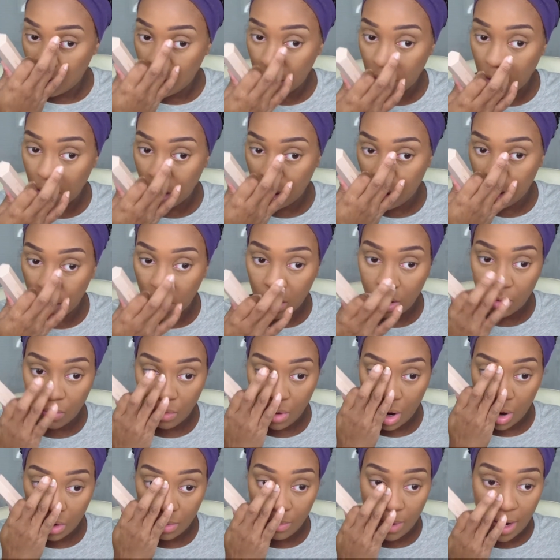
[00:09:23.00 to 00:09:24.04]

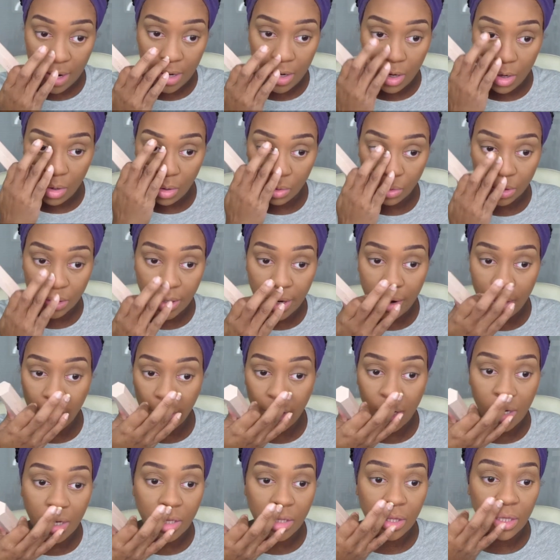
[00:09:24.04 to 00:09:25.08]
around my nose
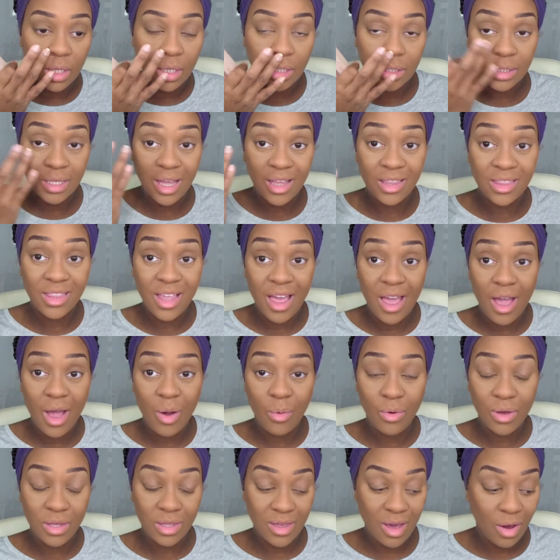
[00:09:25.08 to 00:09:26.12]
area and things like that
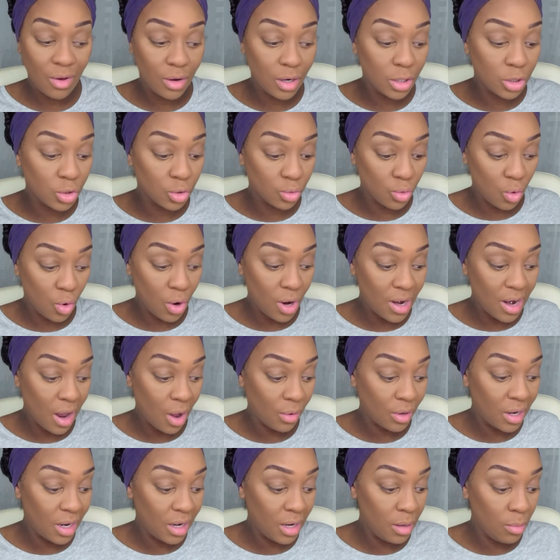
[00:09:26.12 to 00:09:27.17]
without it drawing
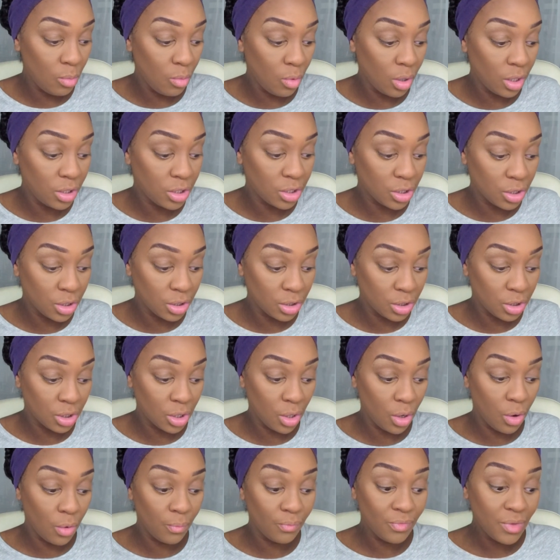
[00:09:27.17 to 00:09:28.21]
out any moisture.
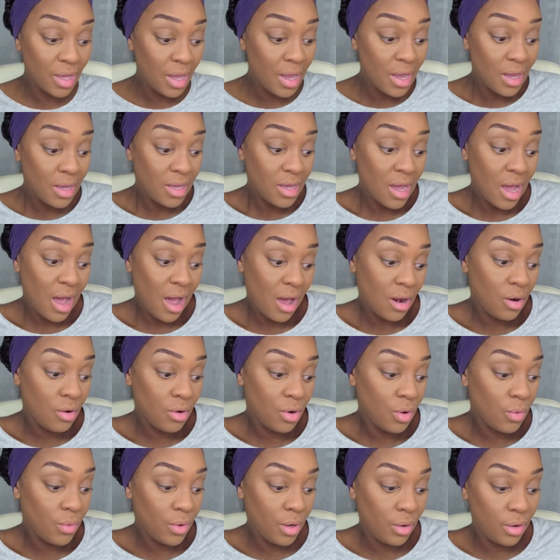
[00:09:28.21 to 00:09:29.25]
So yeah, I don't
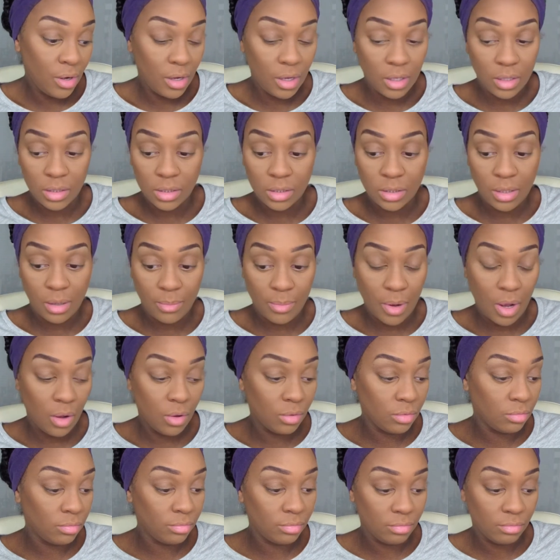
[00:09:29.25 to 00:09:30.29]
know what it is
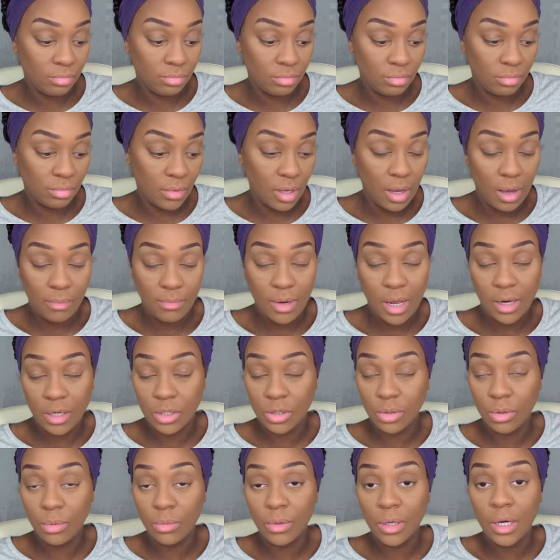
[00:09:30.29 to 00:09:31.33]
about, I'm not
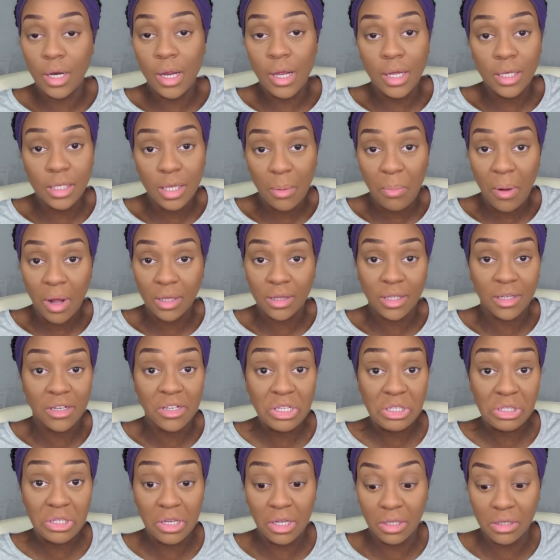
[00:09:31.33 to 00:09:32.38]
sure what it is about the
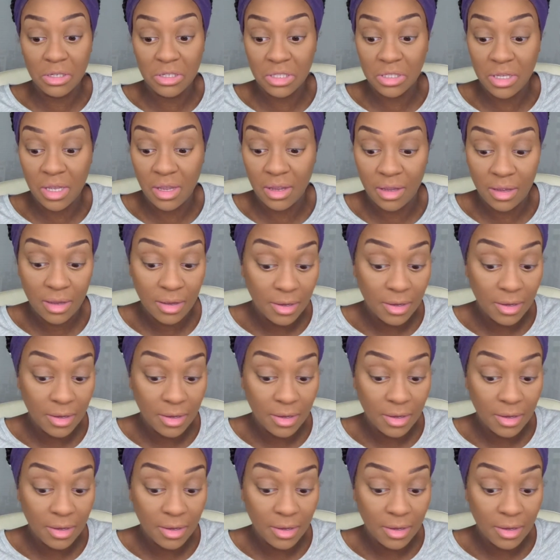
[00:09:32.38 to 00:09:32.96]
concealer stick.